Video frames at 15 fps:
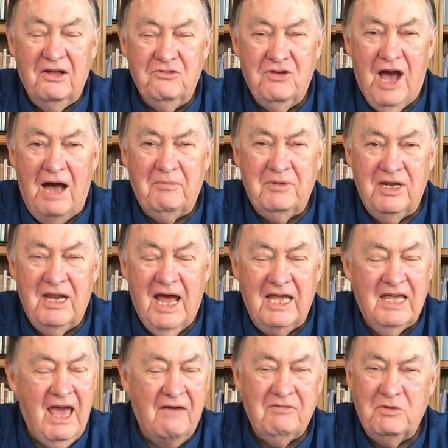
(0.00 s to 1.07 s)
job
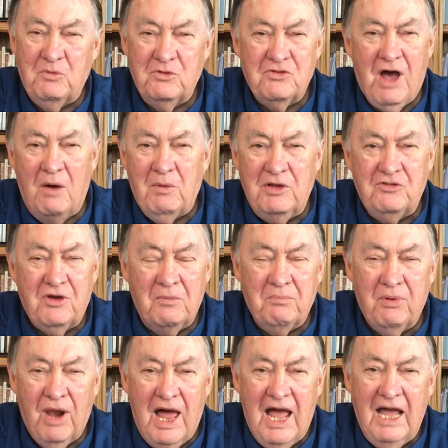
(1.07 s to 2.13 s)
today? Kevin was always
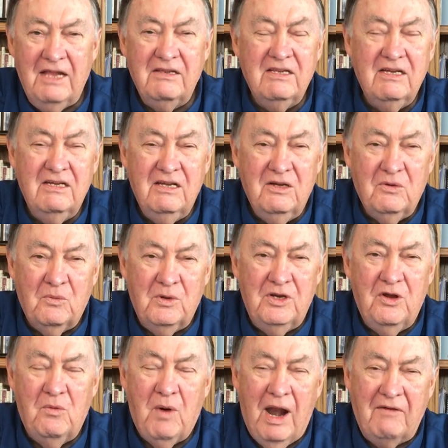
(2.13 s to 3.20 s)
compliant, would
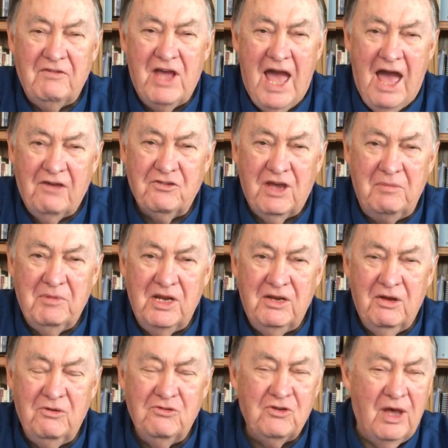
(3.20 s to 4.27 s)
do whatever you asked him to
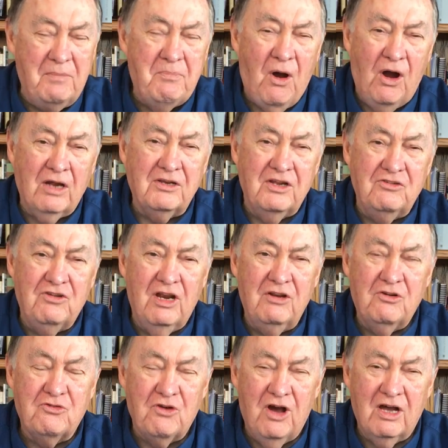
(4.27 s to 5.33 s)
do. So he parked his
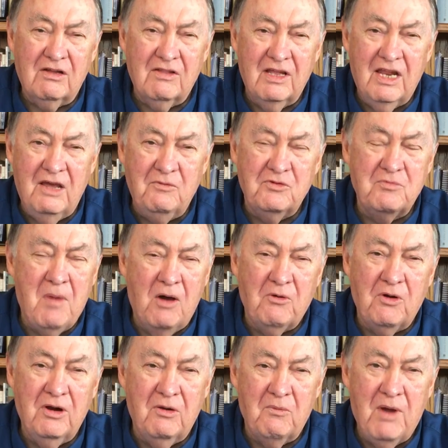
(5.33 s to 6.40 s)
little truck that he was
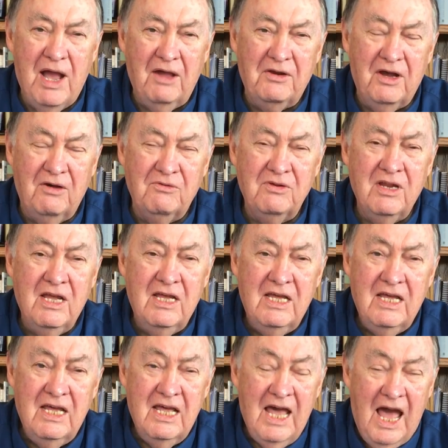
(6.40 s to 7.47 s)
motoring around on
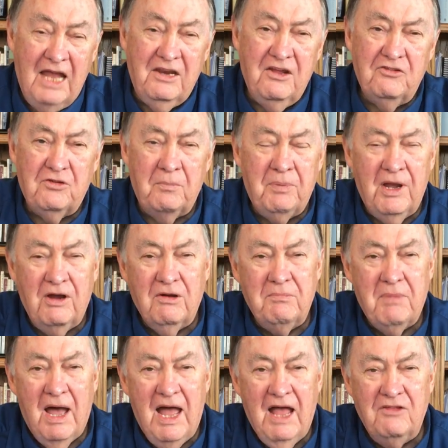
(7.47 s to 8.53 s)
and
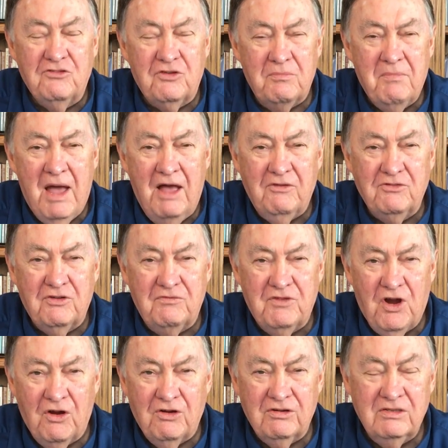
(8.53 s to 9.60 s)
disappeared behind some mounds of
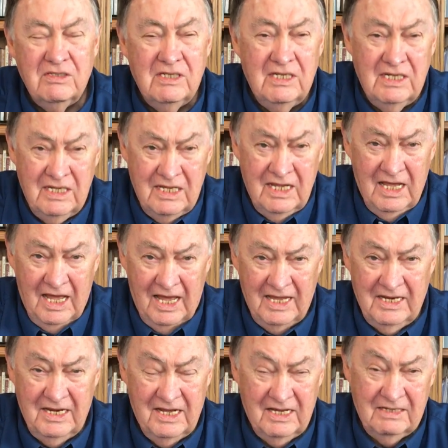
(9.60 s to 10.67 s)
dirt
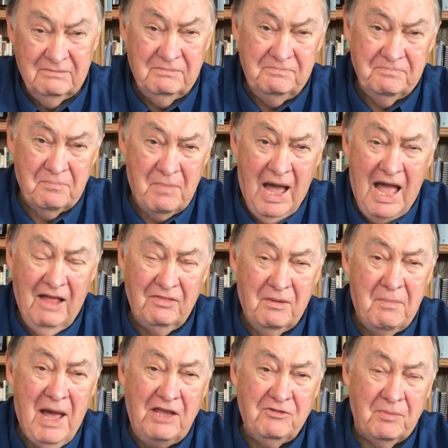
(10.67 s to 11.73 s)
and behind
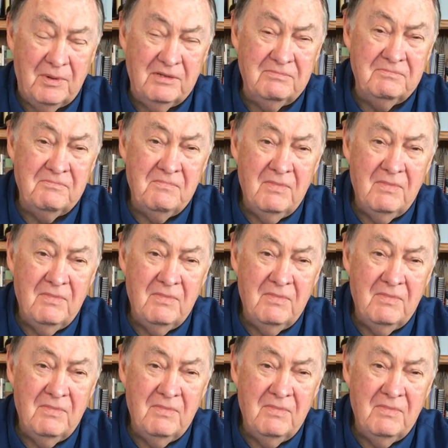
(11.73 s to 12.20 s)
the basement.